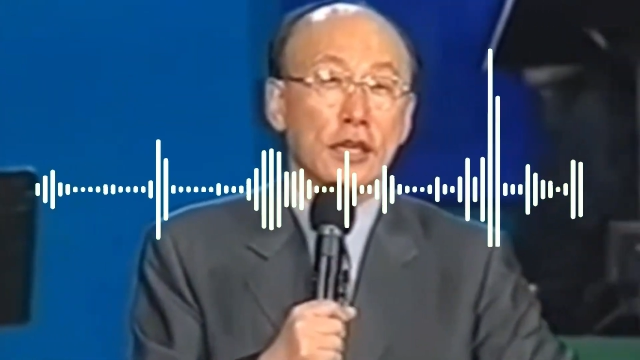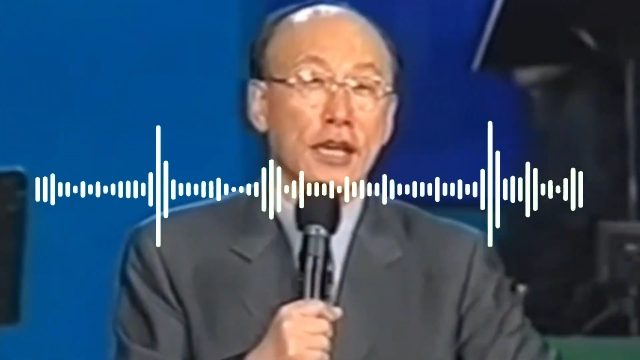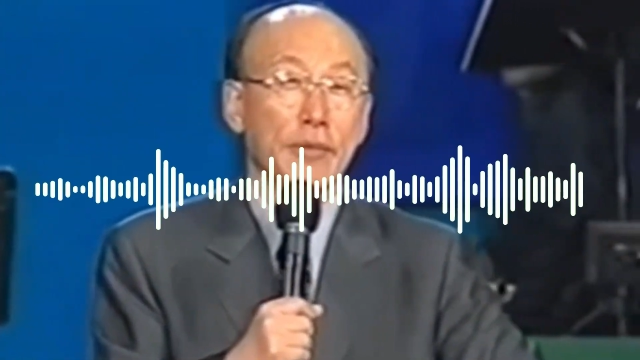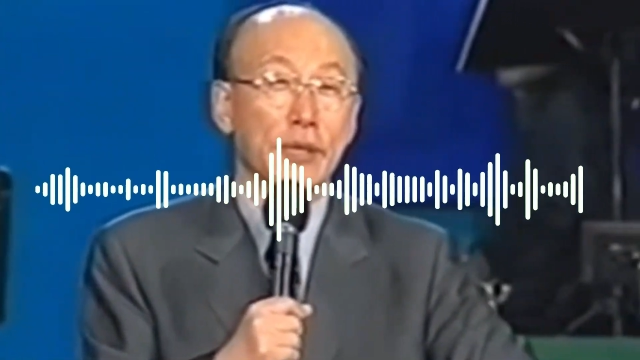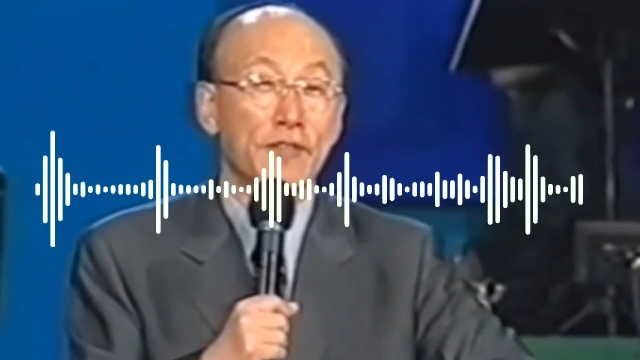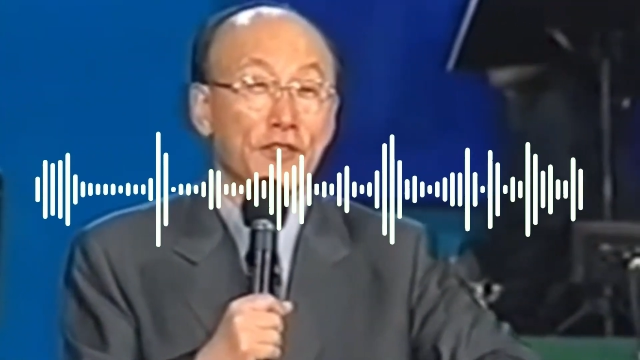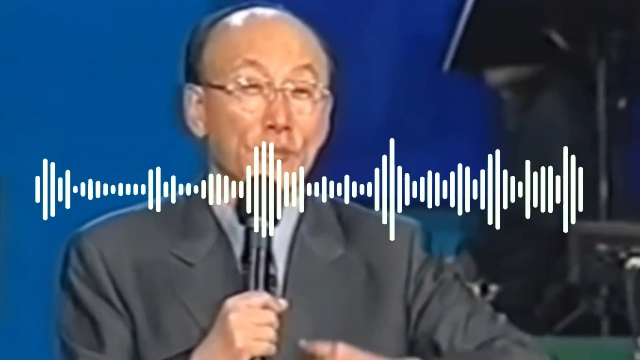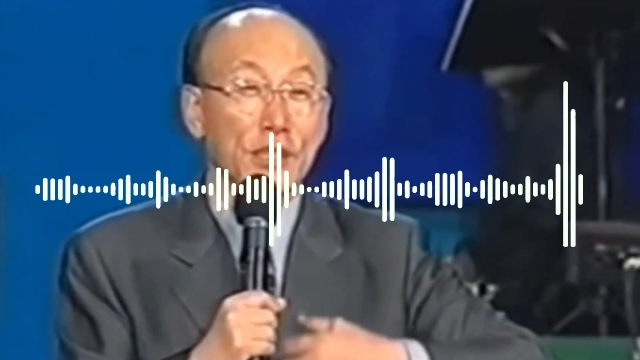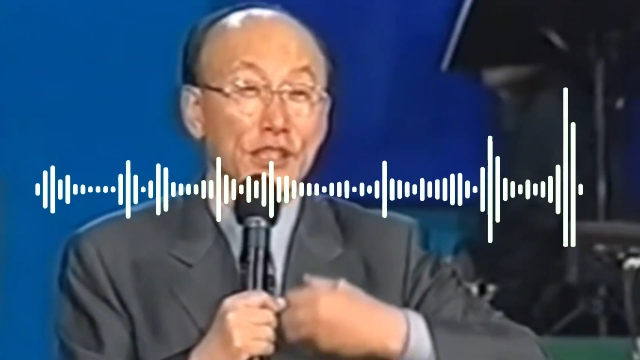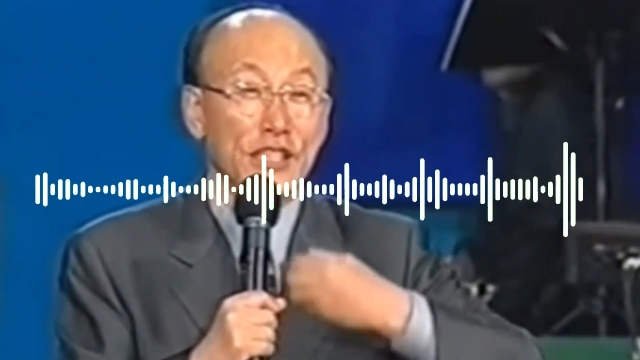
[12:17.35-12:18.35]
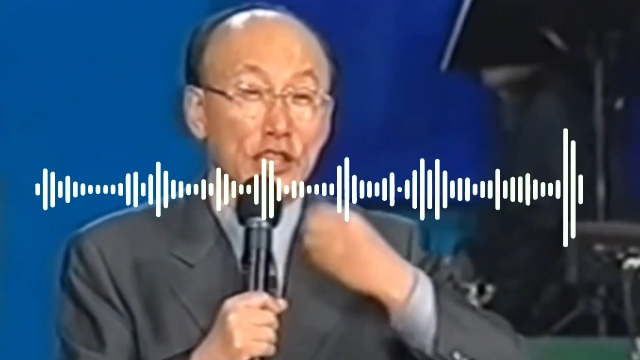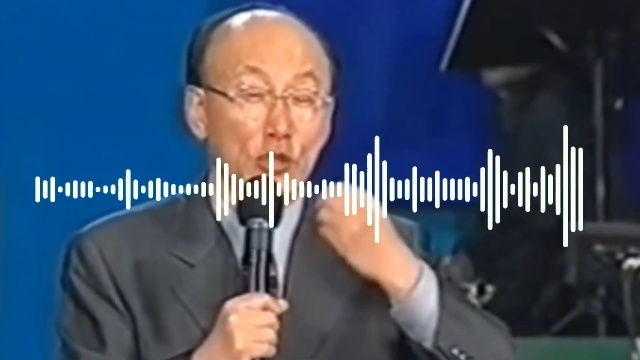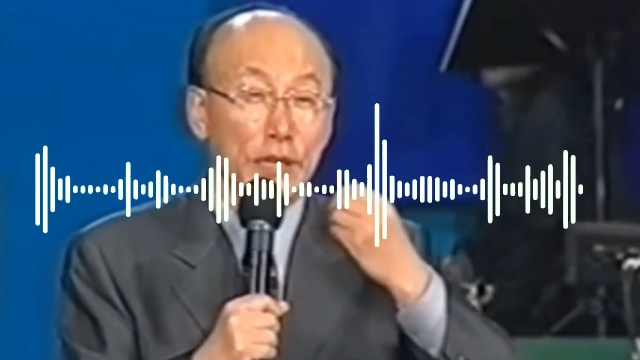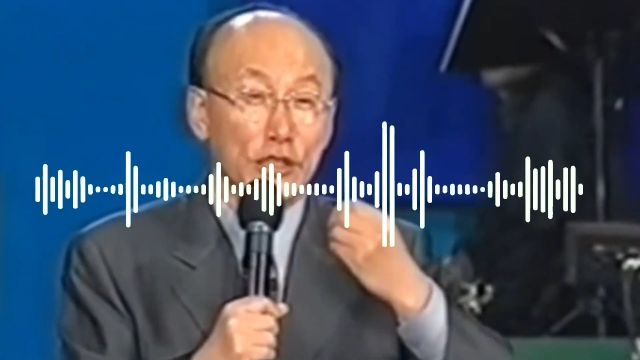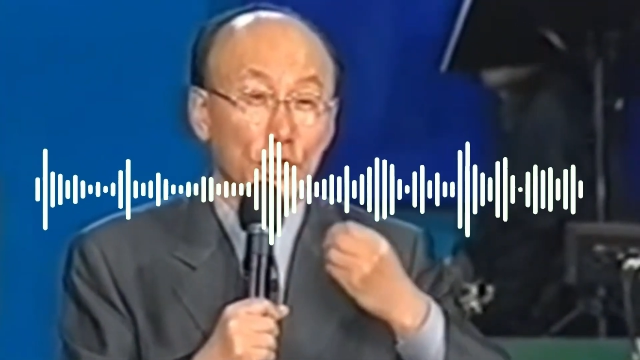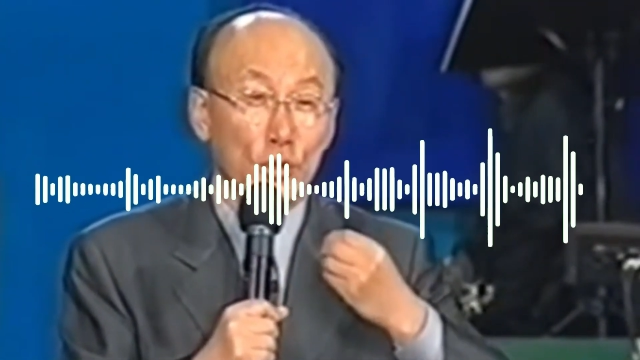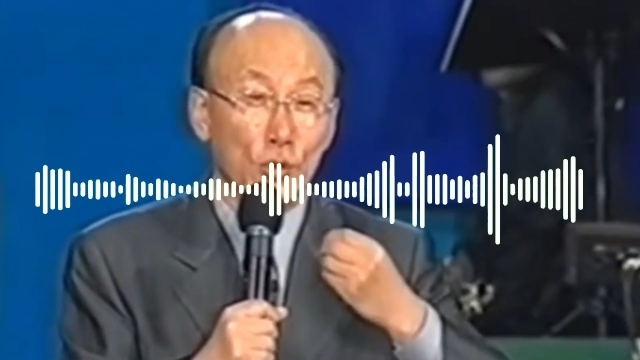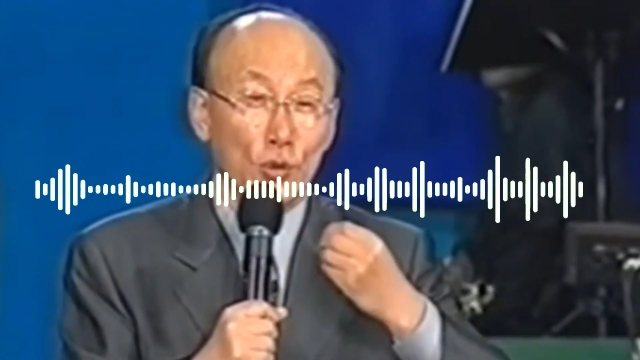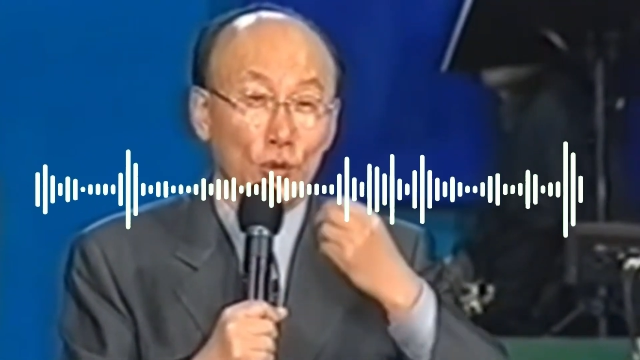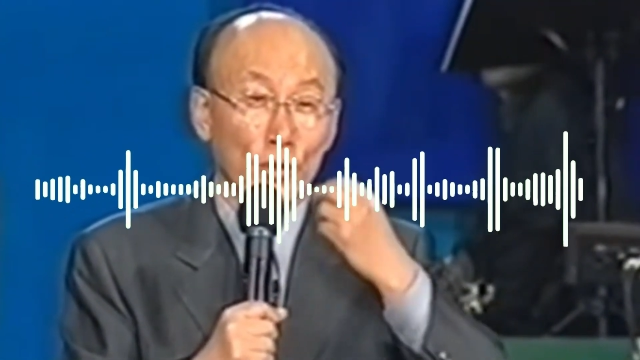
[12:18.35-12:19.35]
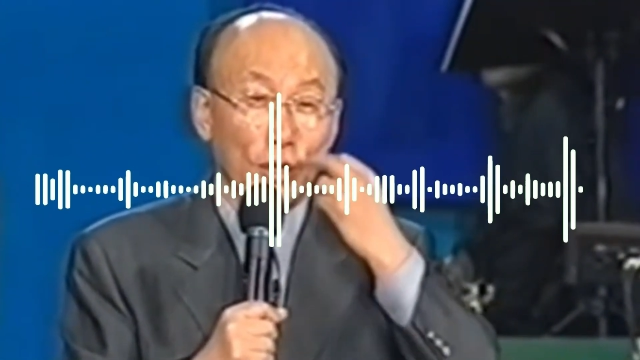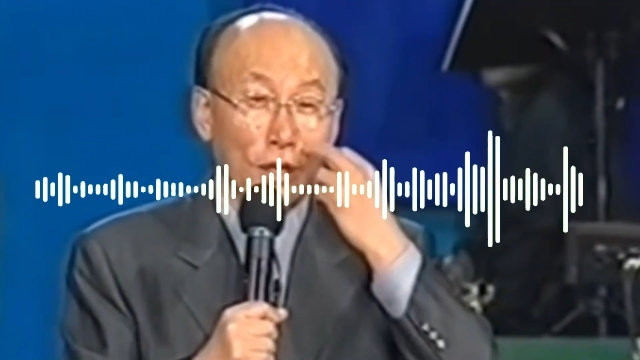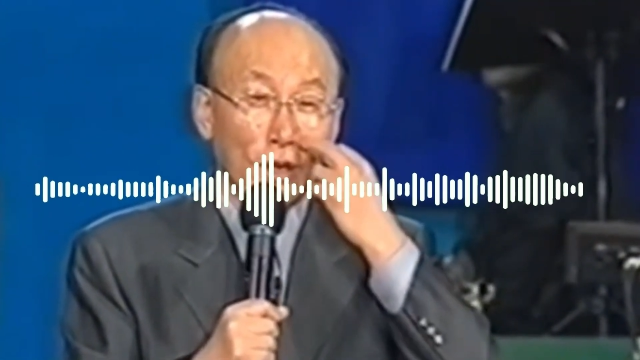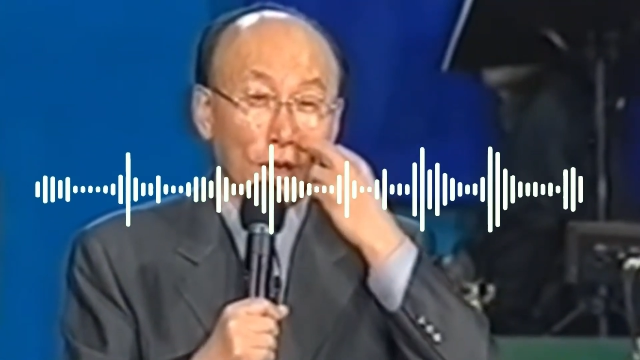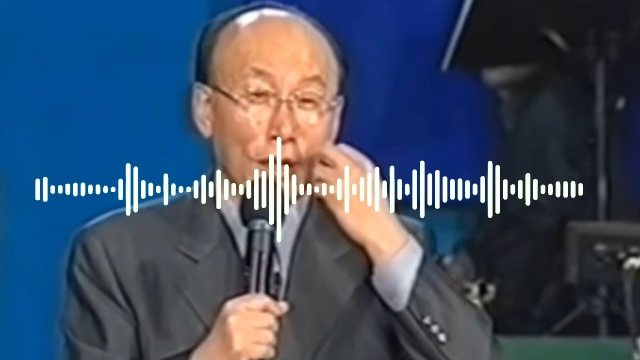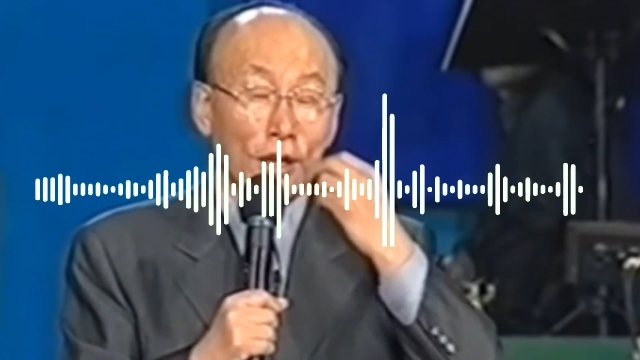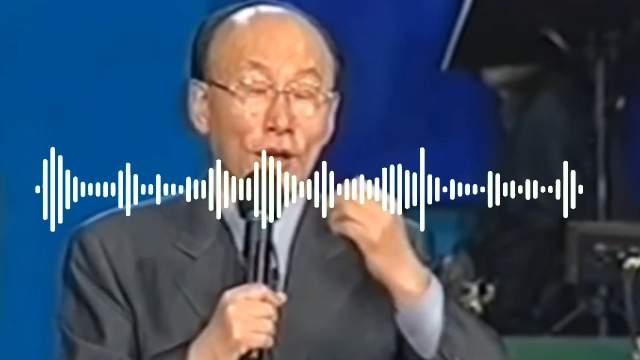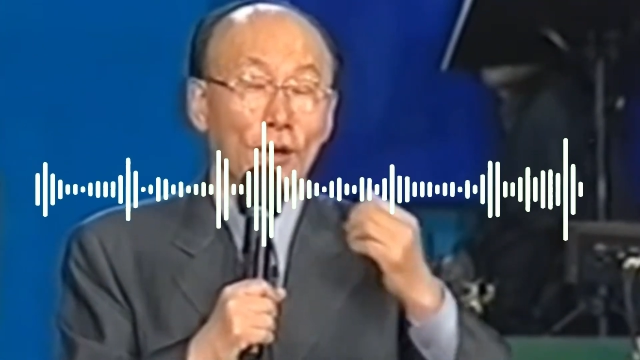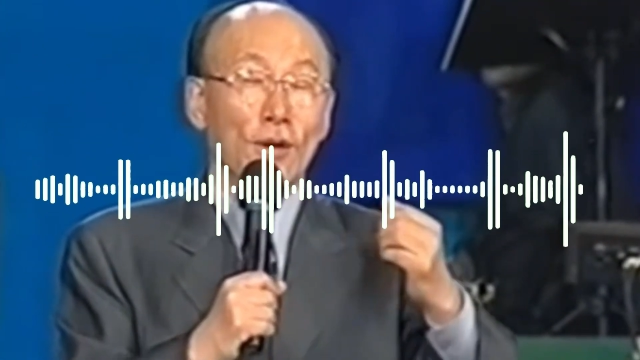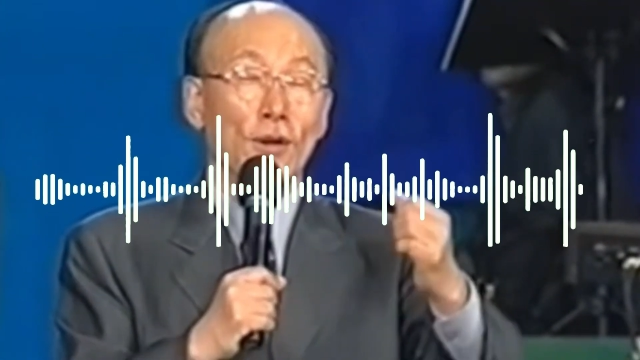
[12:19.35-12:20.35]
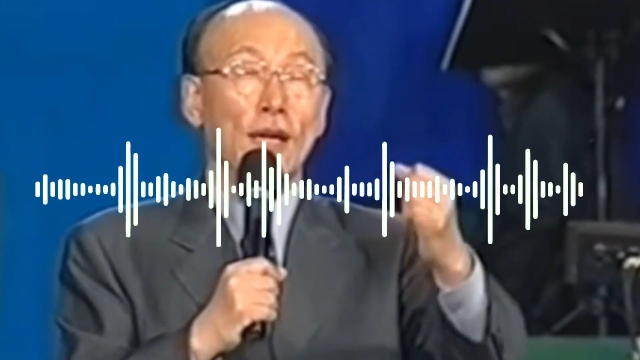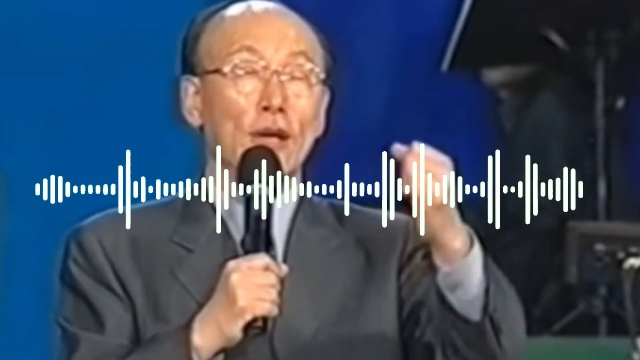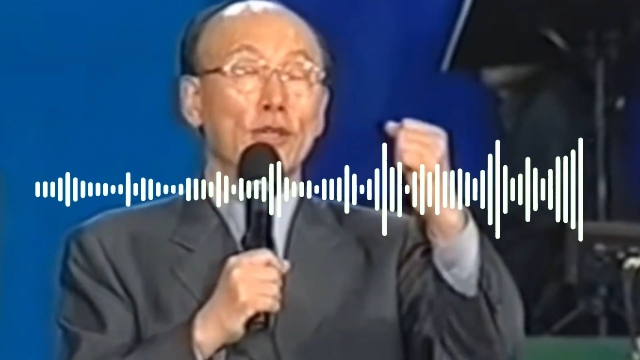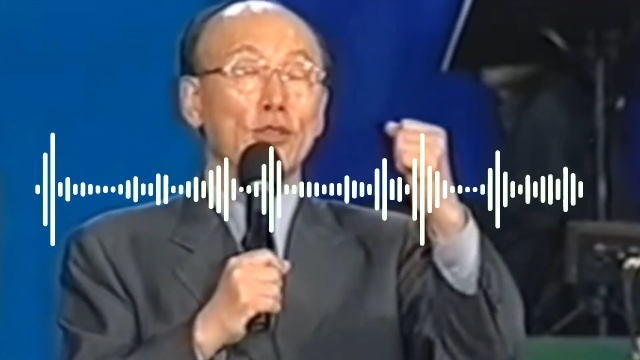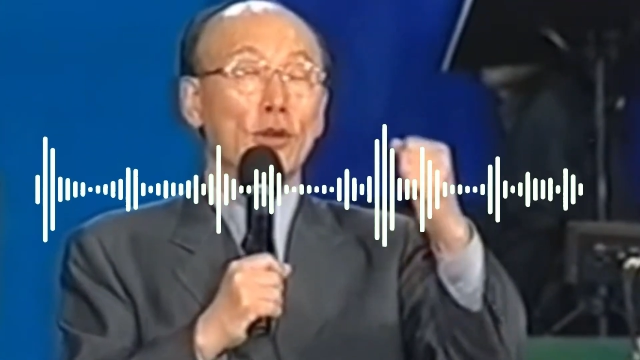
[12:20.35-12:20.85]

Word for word: coming from inside of my soul. Oh, I was